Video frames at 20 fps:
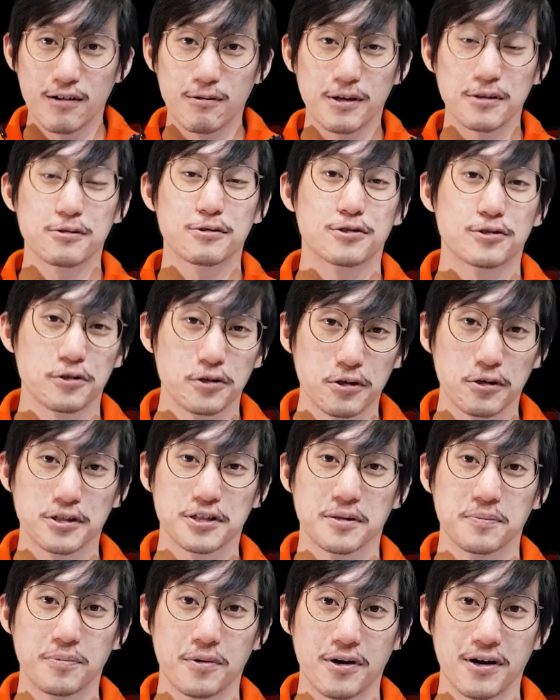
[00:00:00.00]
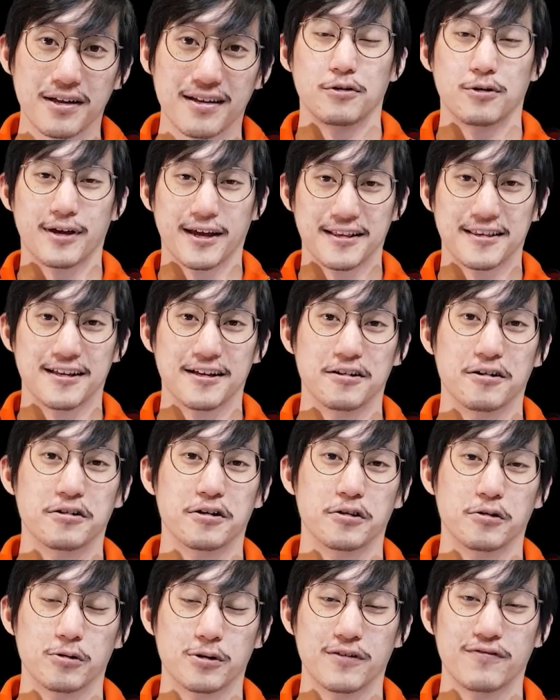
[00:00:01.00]
want to show your support, you can turn on the
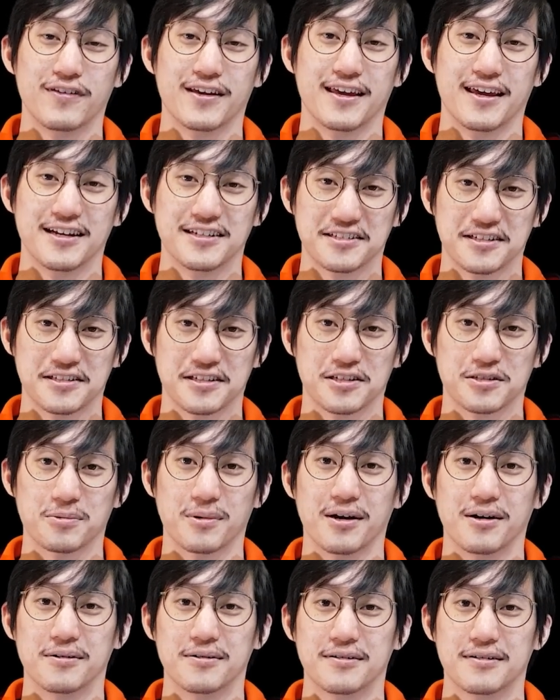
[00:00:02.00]
notifications as well.